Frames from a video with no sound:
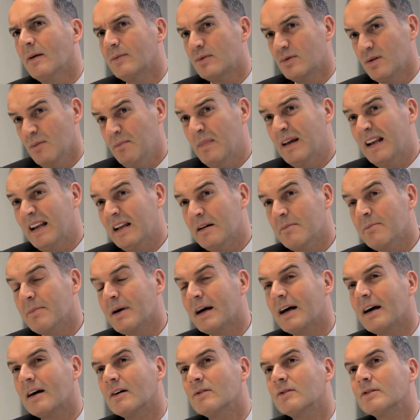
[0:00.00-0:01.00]
up to £1 billion,
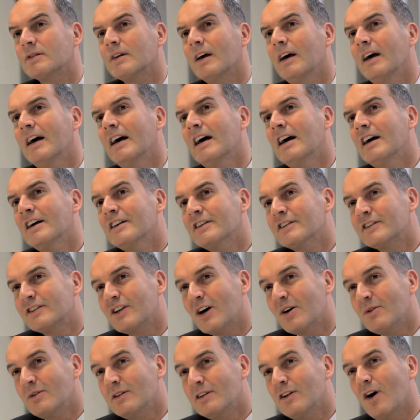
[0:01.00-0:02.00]

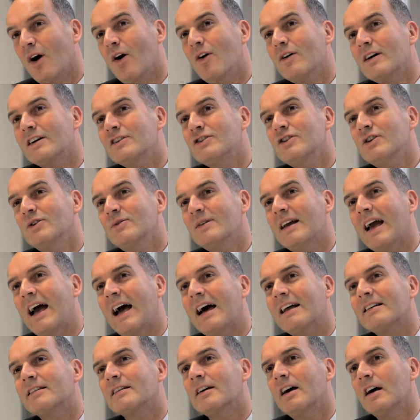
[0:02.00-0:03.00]
so long as you
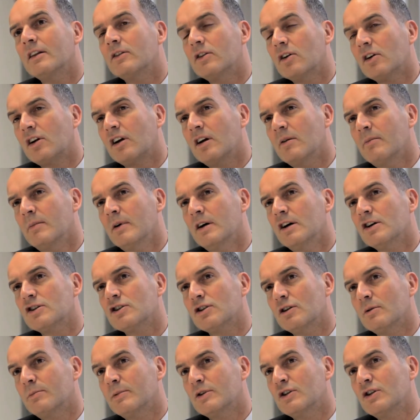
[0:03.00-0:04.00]
get the
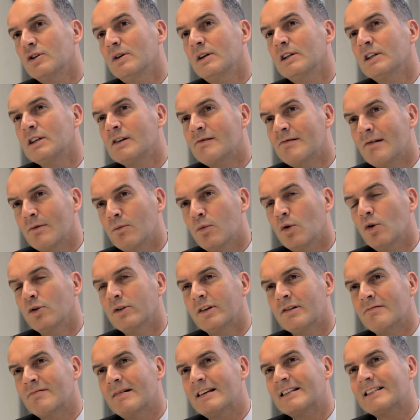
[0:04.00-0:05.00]
commercial opportunity to reward
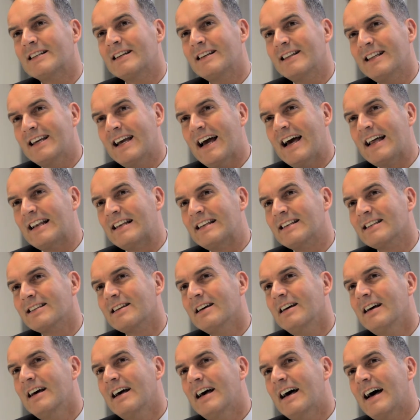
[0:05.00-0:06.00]
the risk at the end.
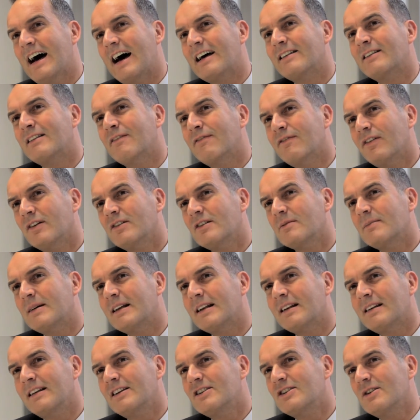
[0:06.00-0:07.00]
And the
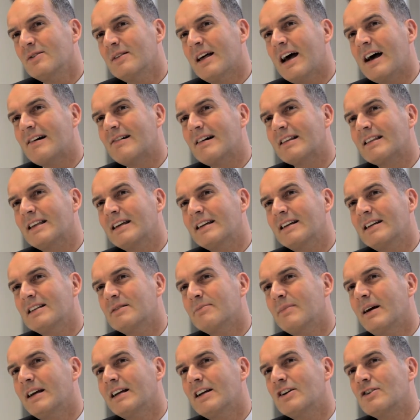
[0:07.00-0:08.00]
fundamental issue there, I think, is
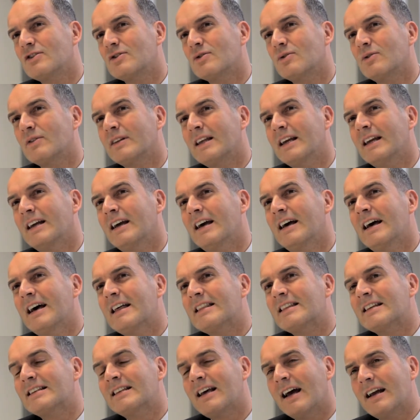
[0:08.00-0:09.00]
making sure the
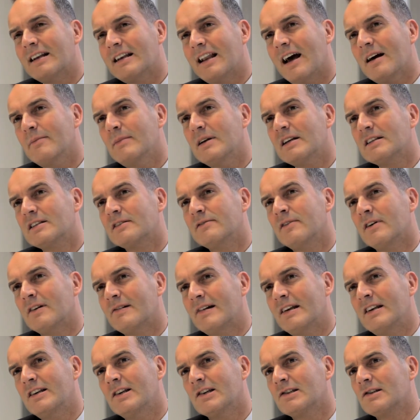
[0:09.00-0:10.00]
dynamics of our
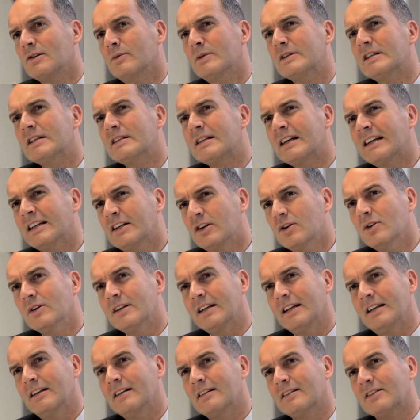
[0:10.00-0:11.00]
industry, which is a good
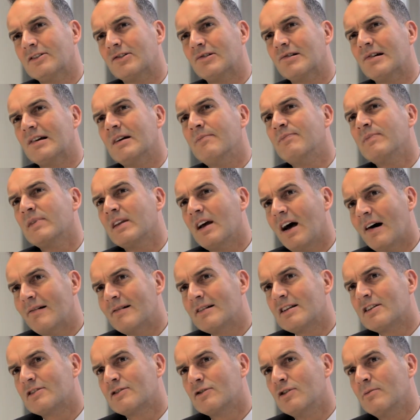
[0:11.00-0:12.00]
industry, are
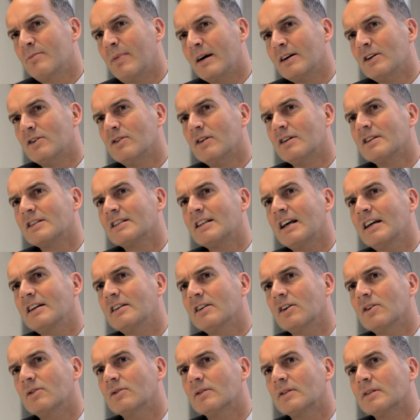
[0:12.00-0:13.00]
understood by all our
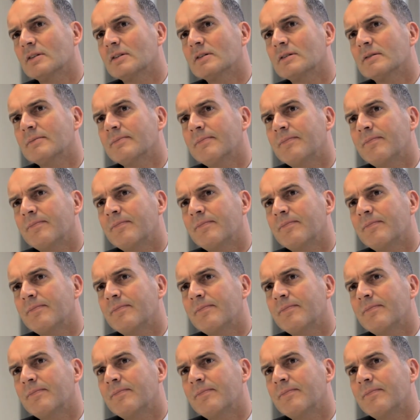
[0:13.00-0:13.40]
stakeholders.